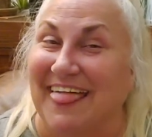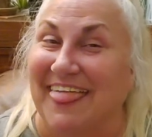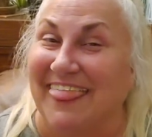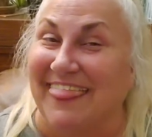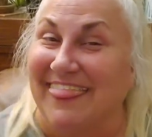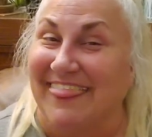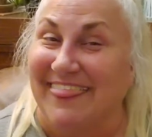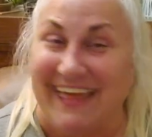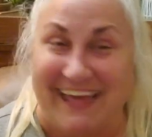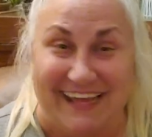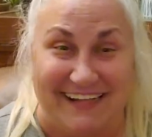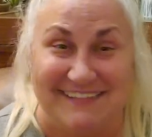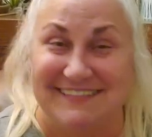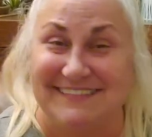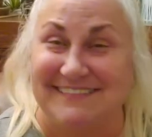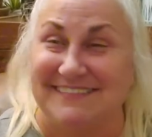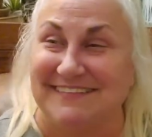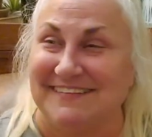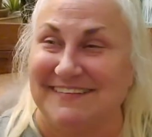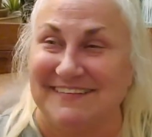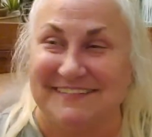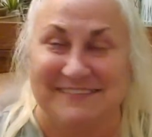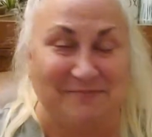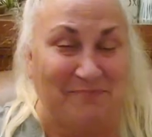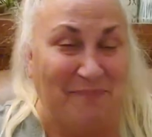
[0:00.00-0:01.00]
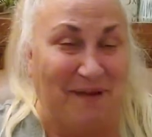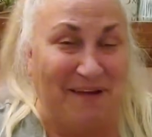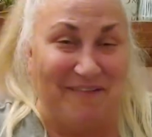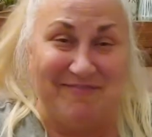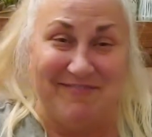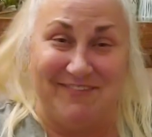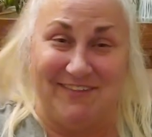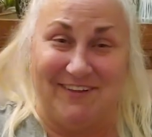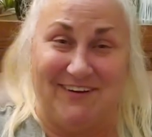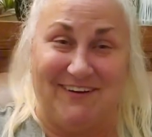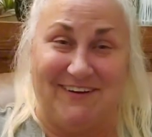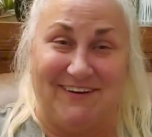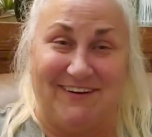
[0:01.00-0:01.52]
That is my
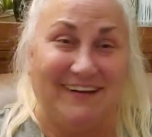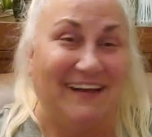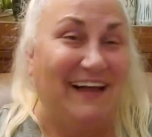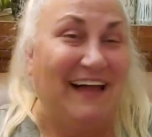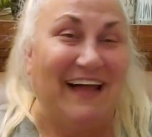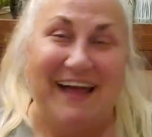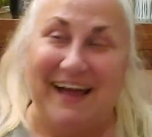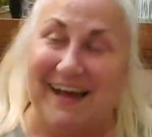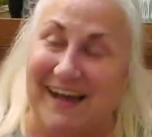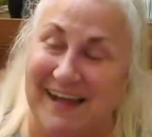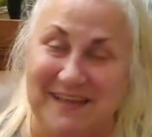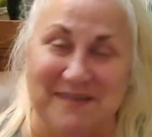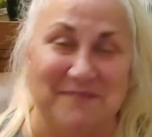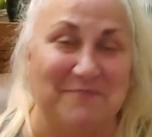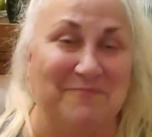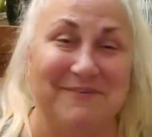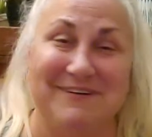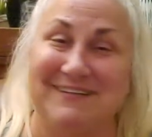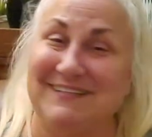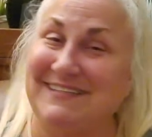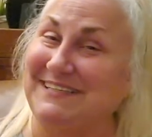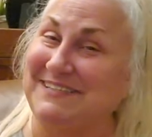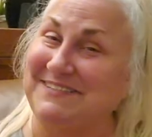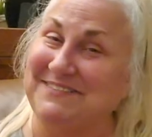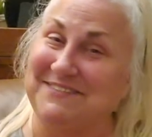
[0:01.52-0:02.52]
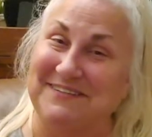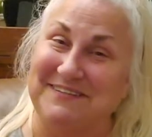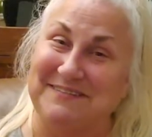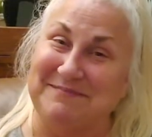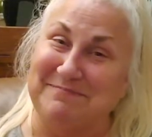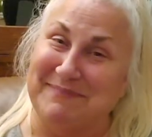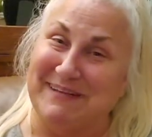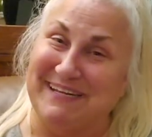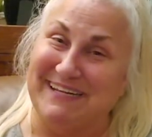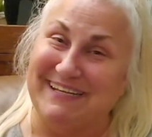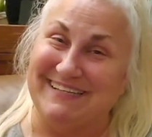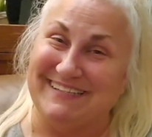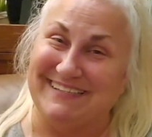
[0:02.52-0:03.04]
flaw. I am willing to
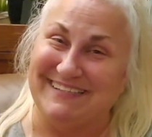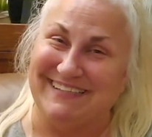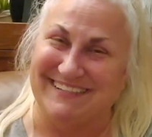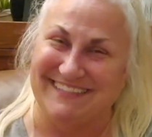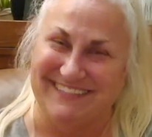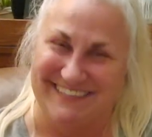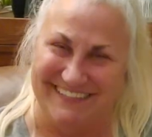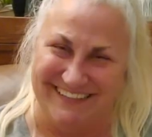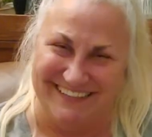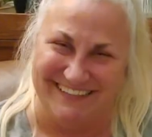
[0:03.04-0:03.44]
admit it.